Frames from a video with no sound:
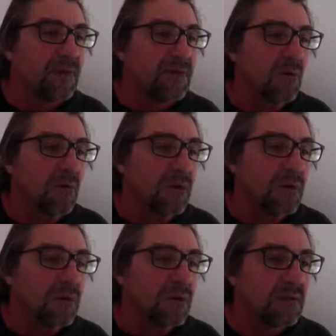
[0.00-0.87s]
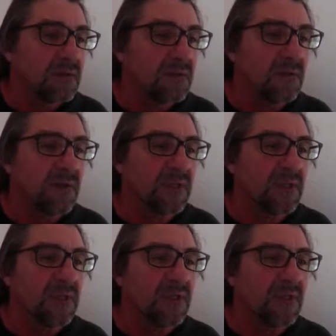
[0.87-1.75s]
don't want. Sorry about
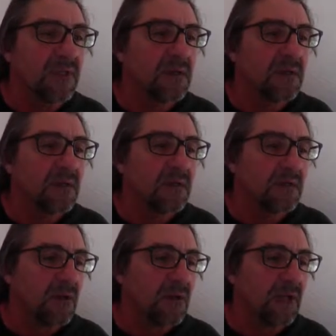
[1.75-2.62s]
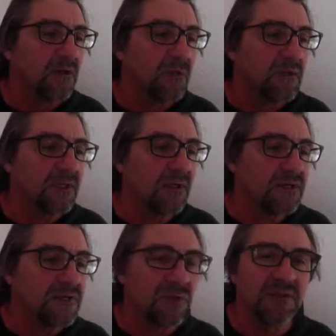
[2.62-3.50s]
that. I don't want the dodge tool